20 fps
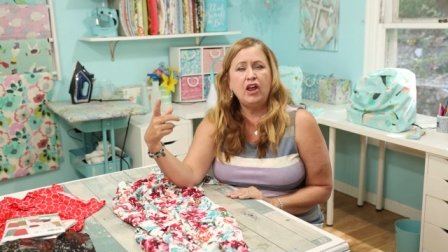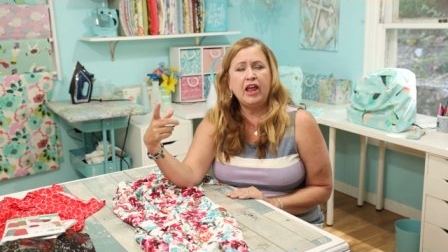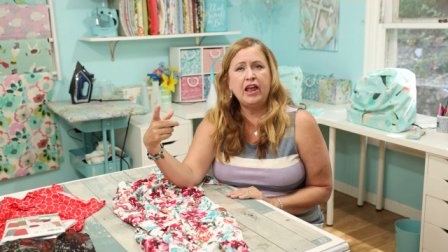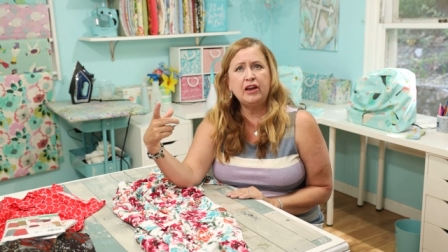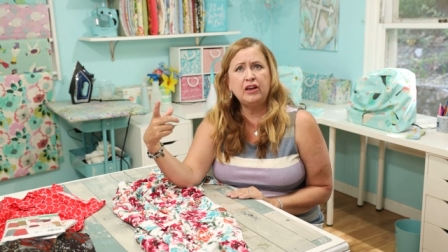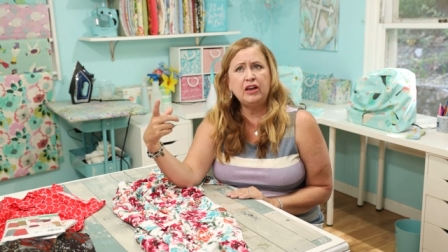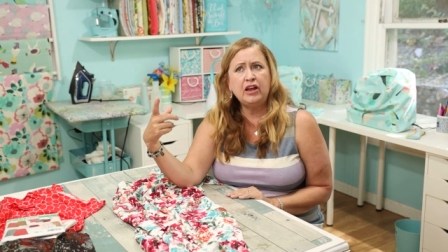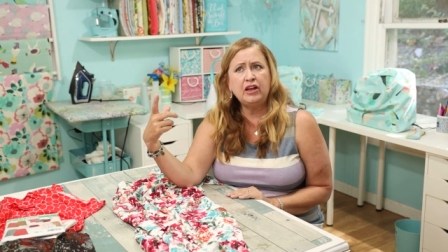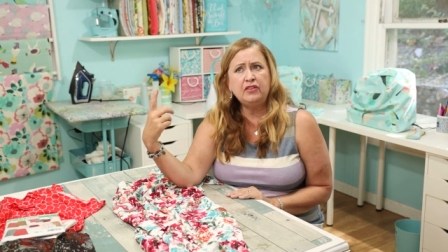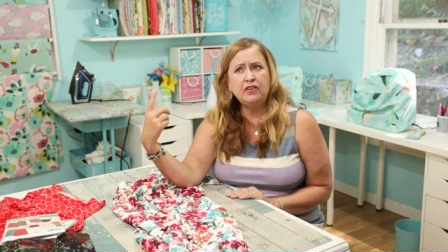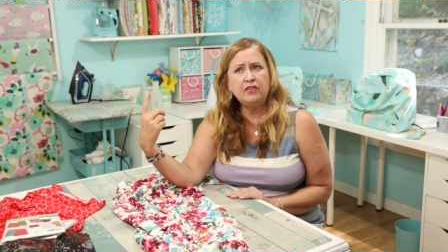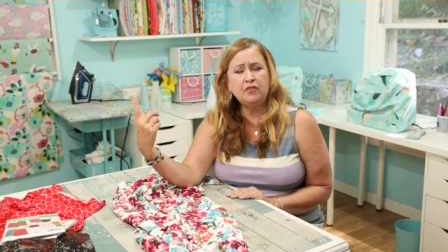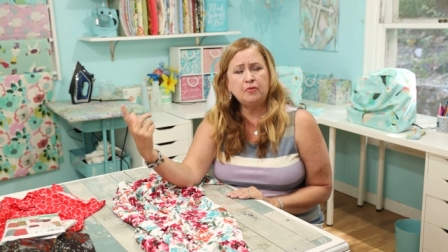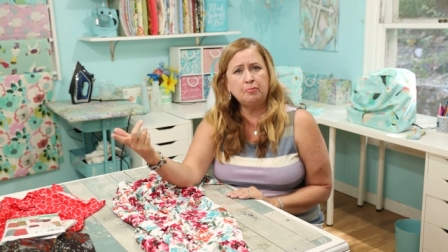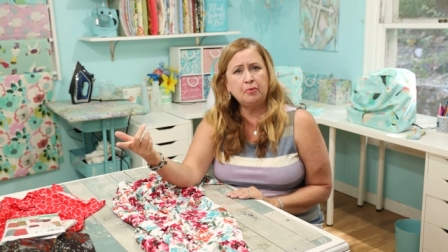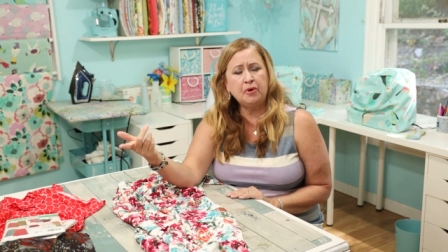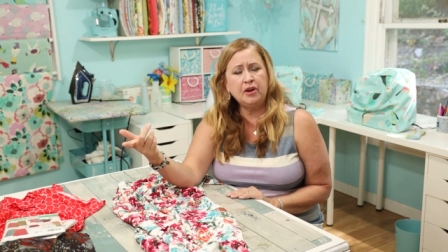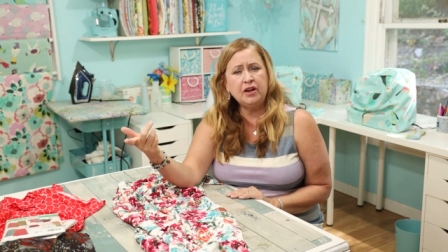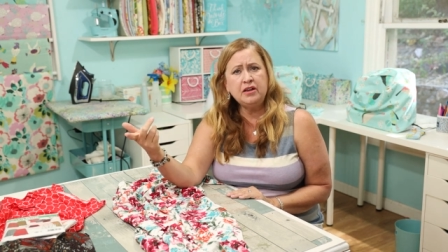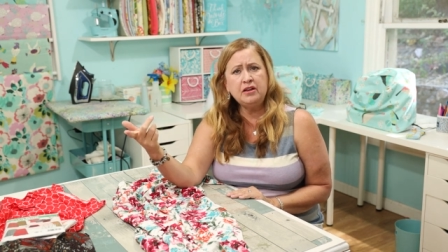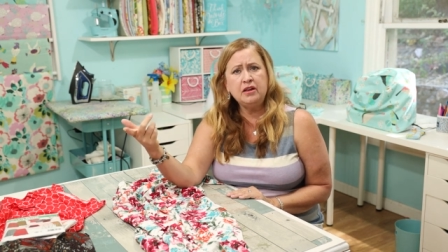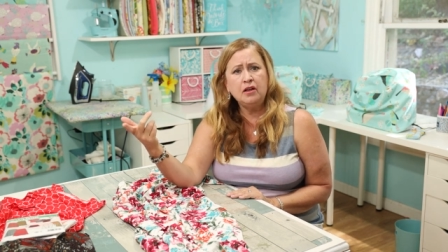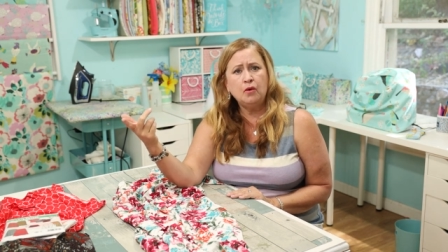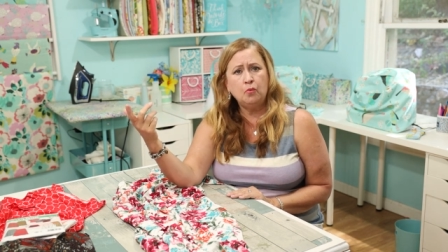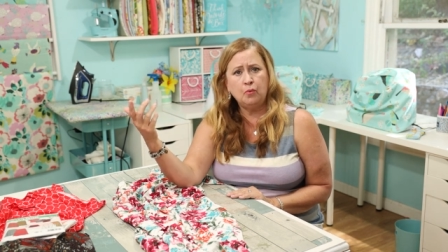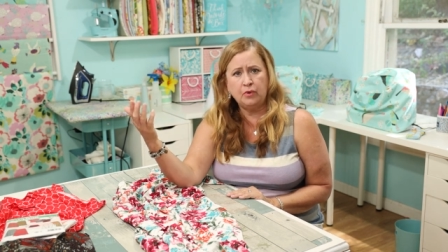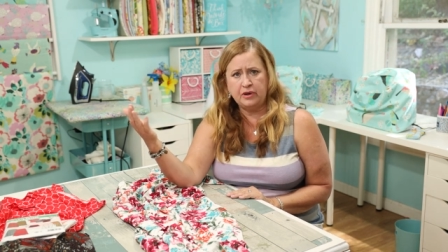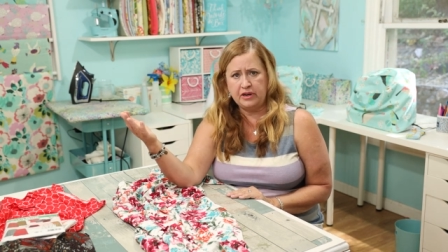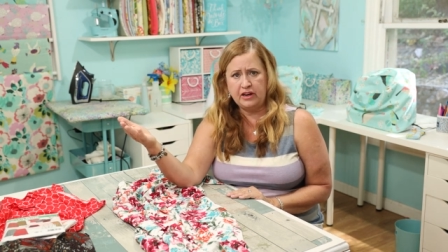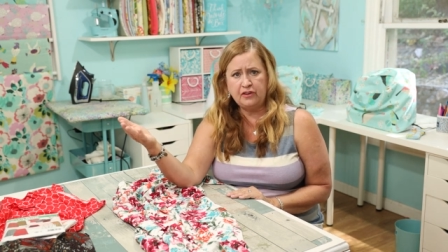And in the spring,
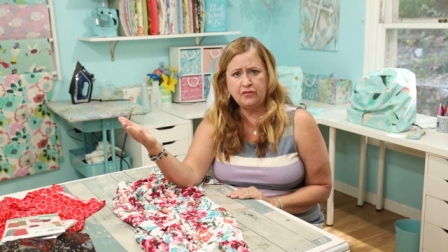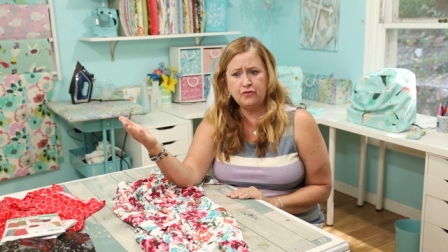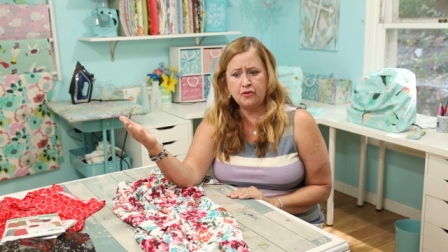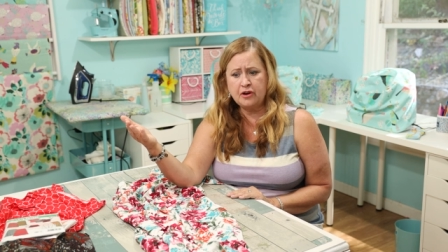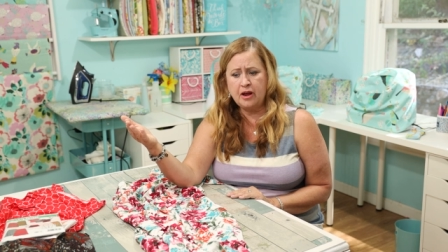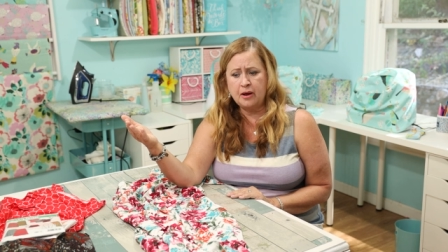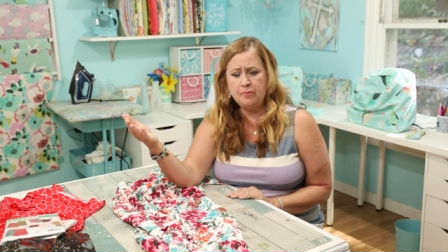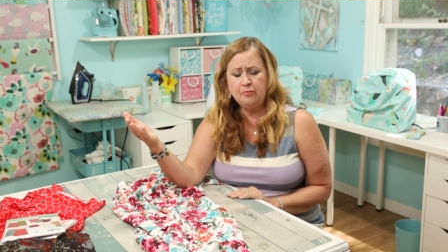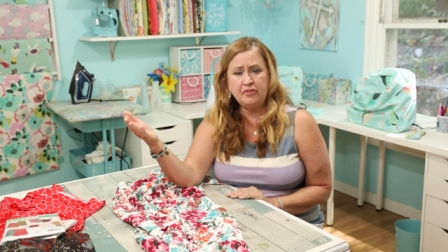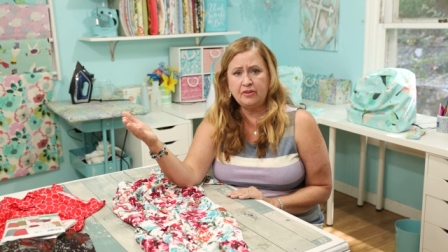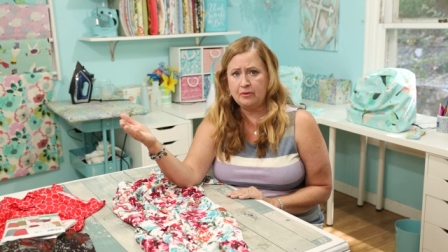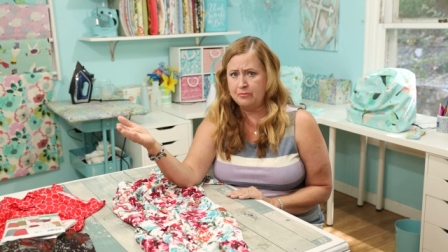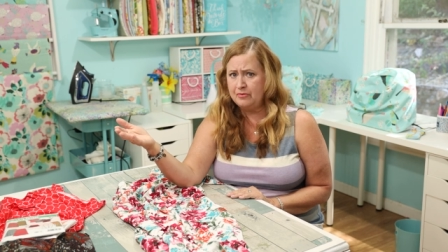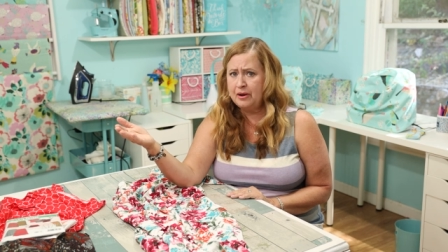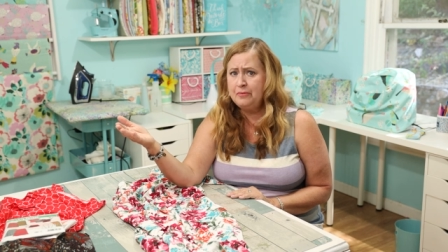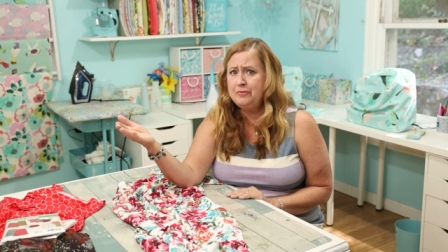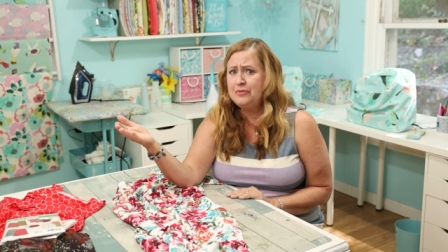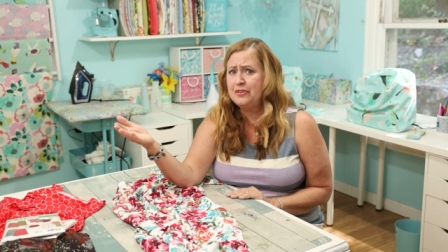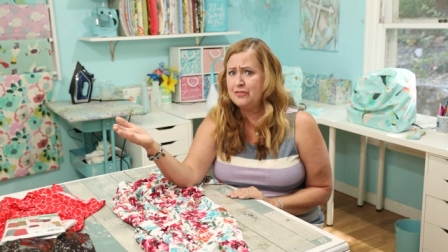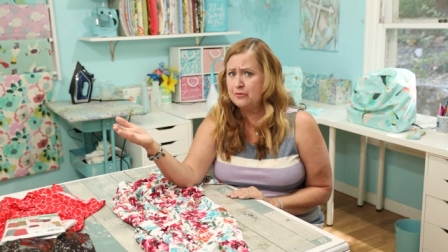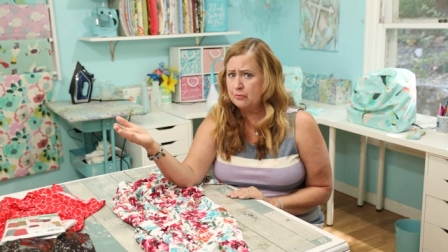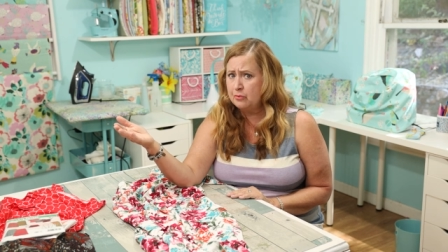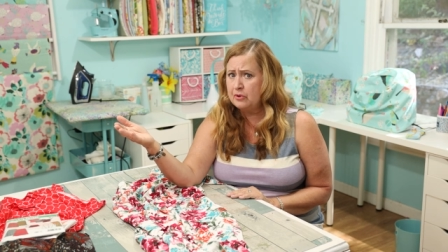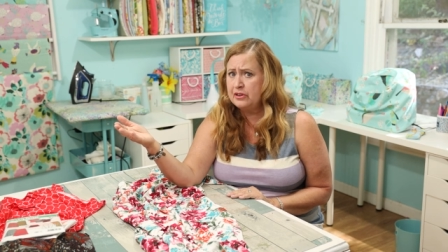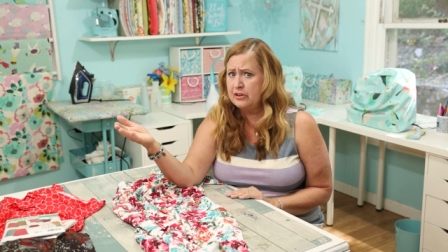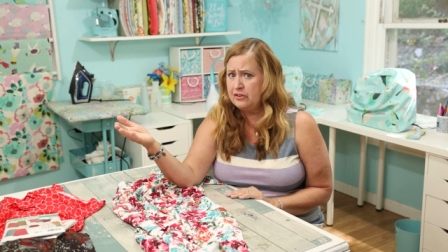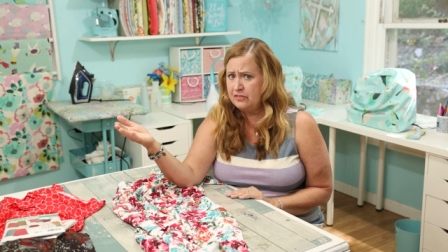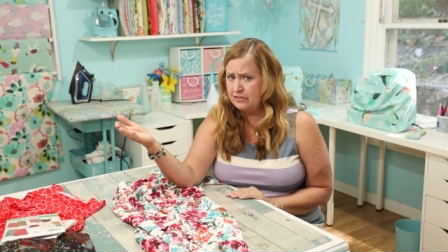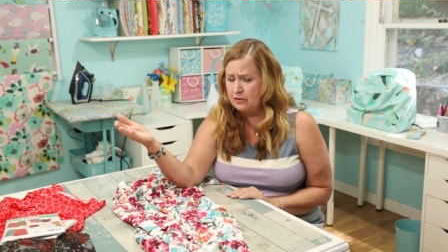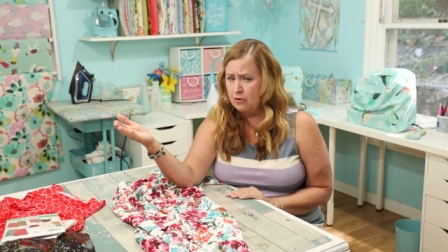when Easter comes, sometimes it's
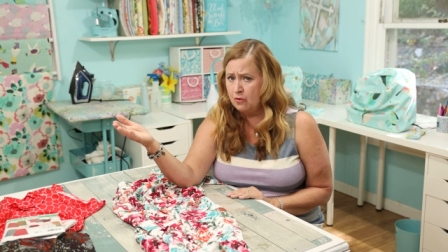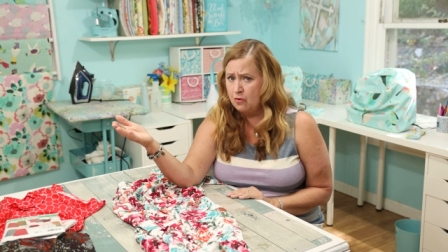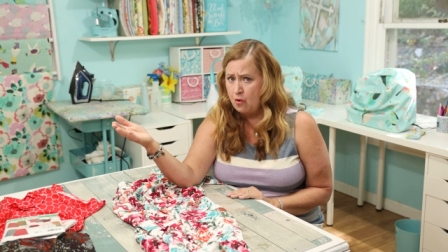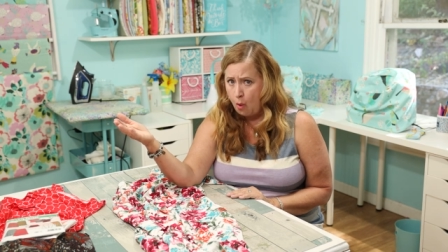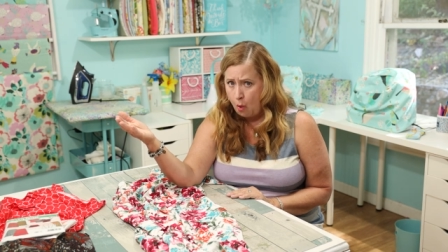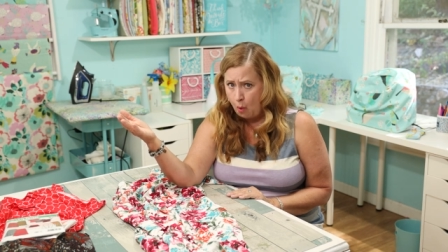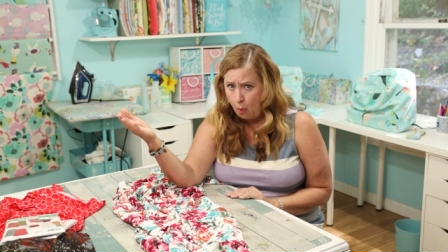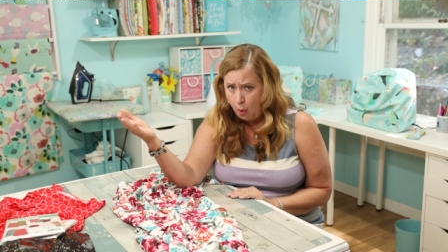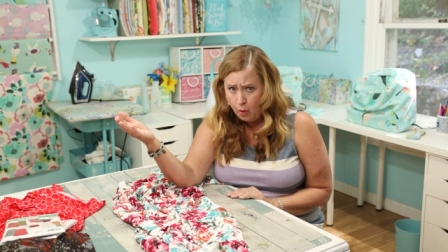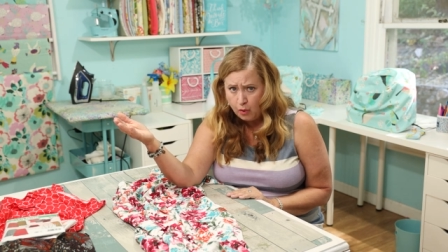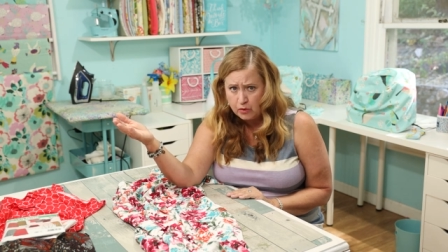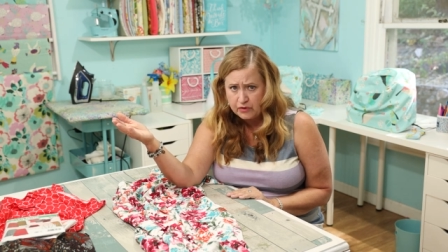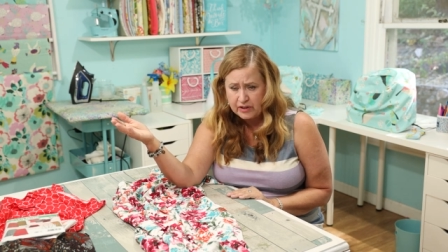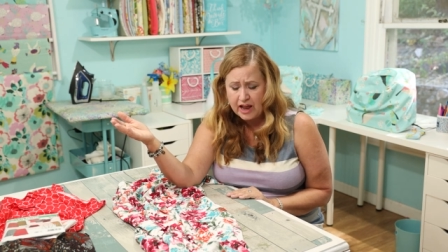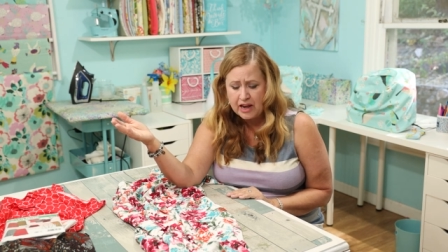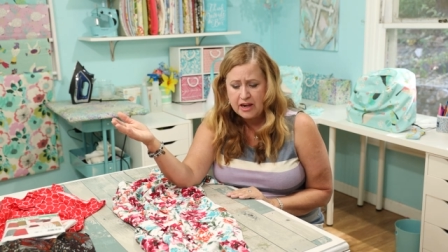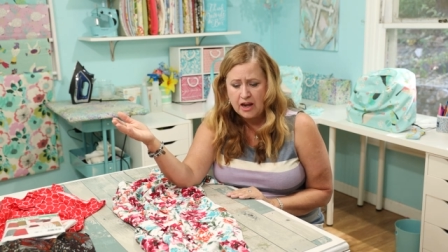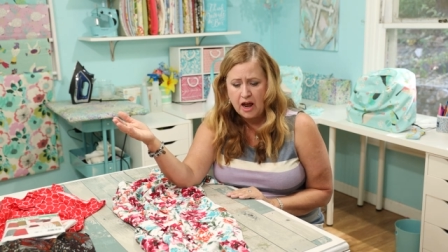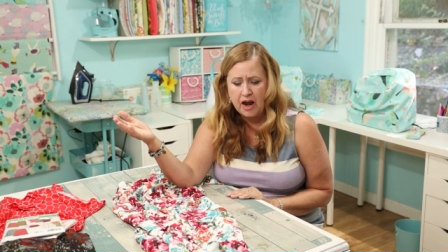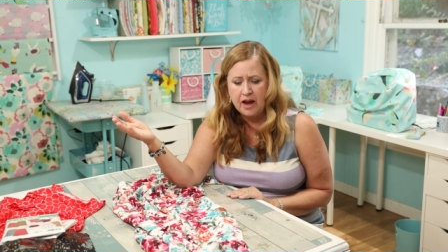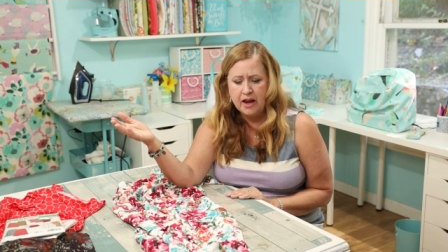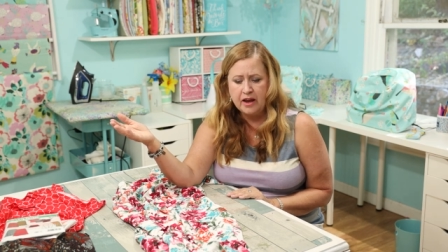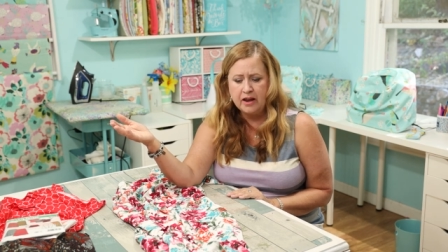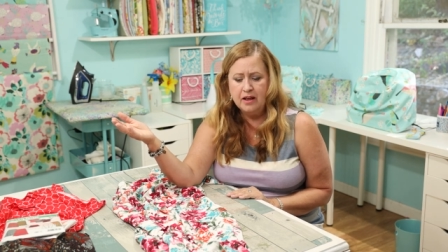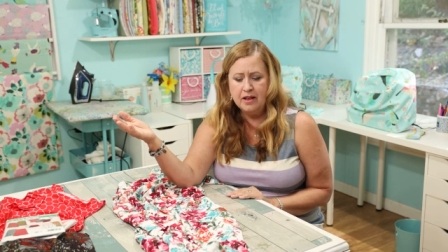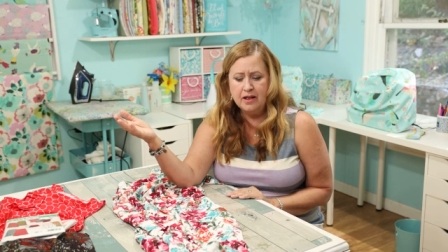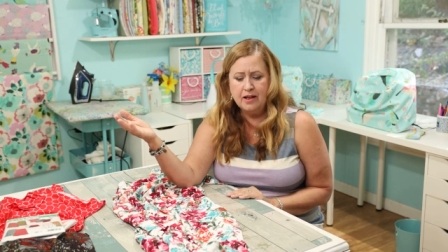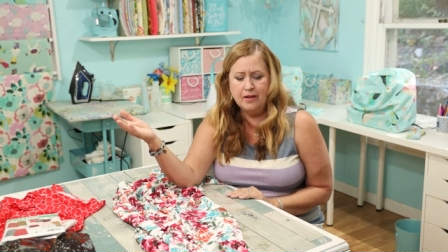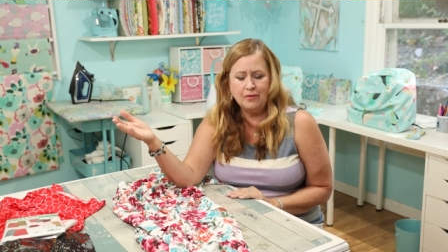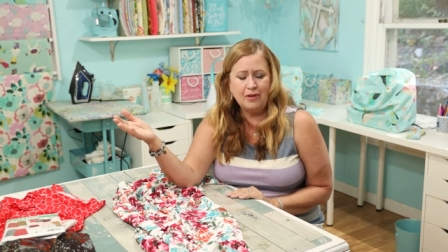really still cold, and
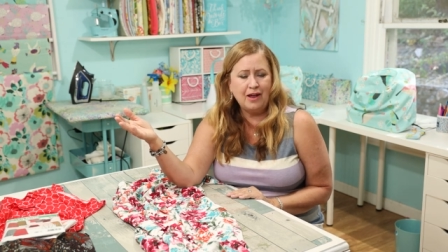I,